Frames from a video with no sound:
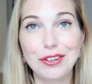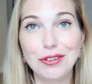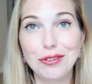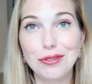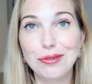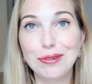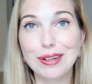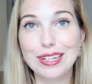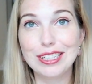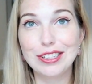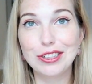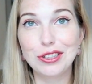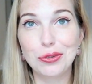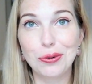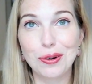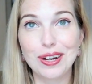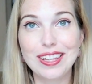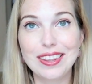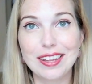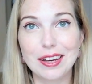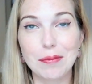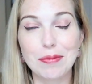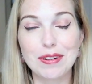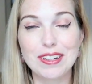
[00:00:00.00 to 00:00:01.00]
you
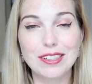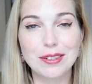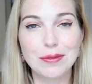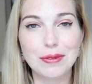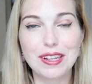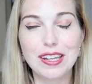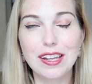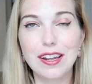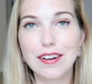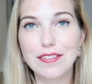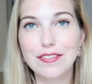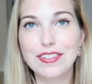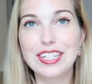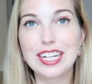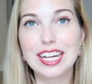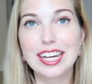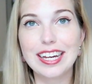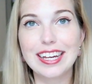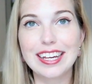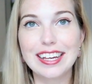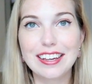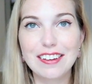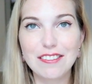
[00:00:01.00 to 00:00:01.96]
enjoy them because we love to